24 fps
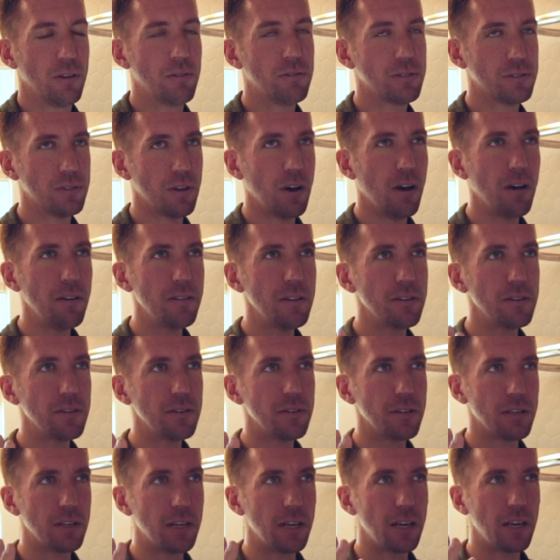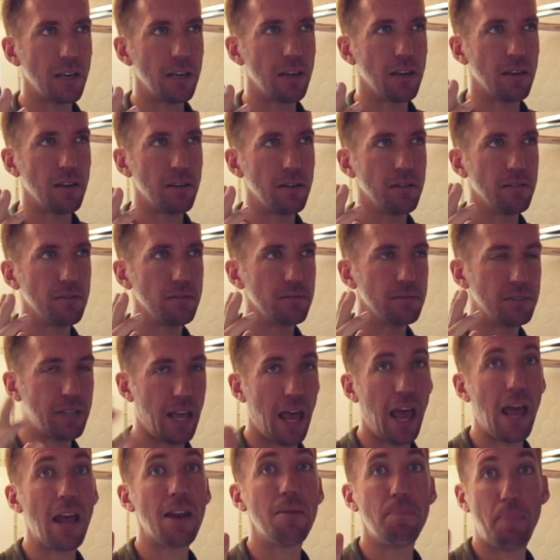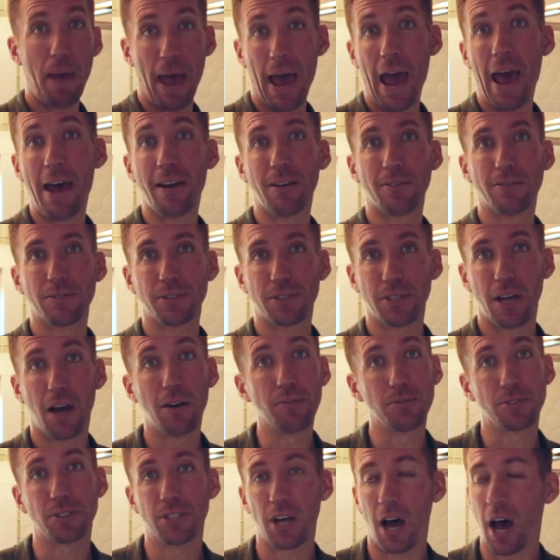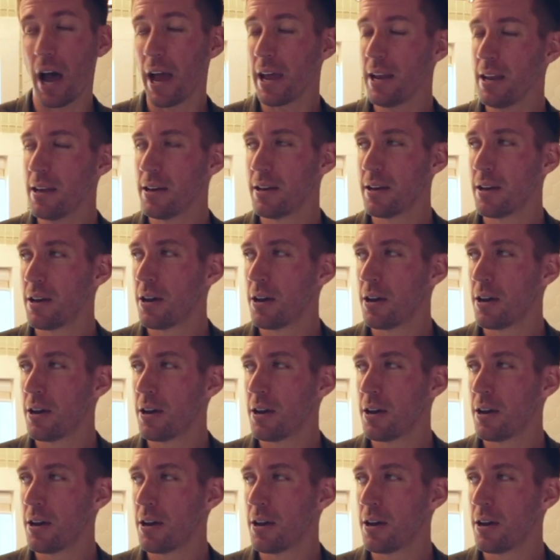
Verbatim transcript: You saw the, the 10 panels outside.